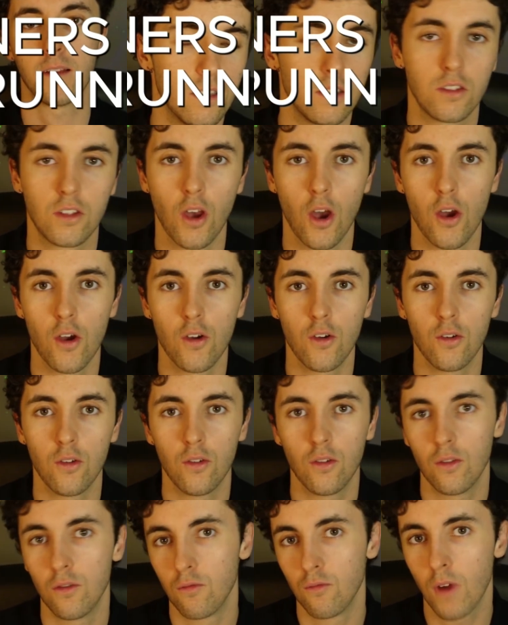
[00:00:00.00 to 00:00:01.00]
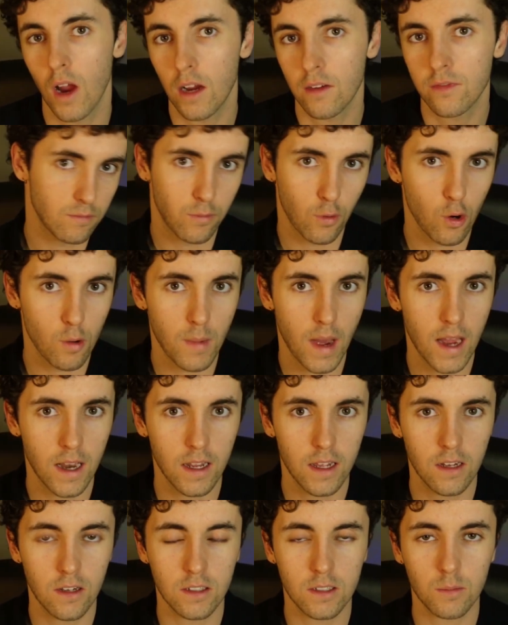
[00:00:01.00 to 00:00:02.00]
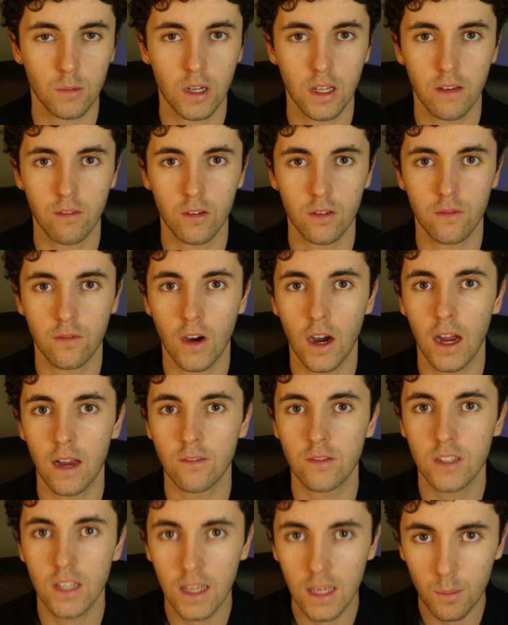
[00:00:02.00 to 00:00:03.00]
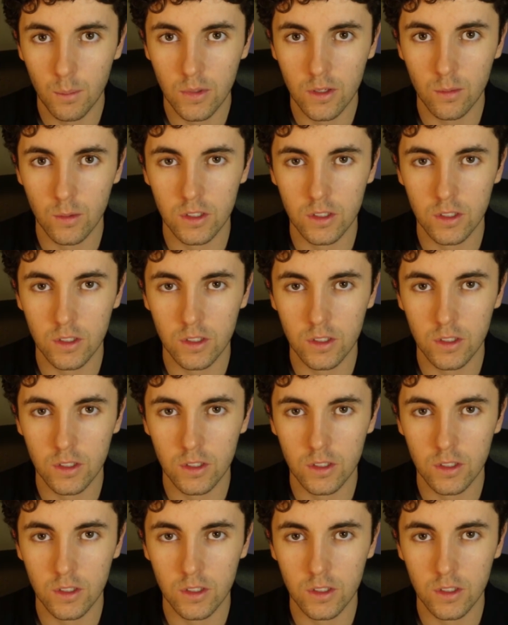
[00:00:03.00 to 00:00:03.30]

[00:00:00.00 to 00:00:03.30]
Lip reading: So rough format here is I'm going to give you 5 tips,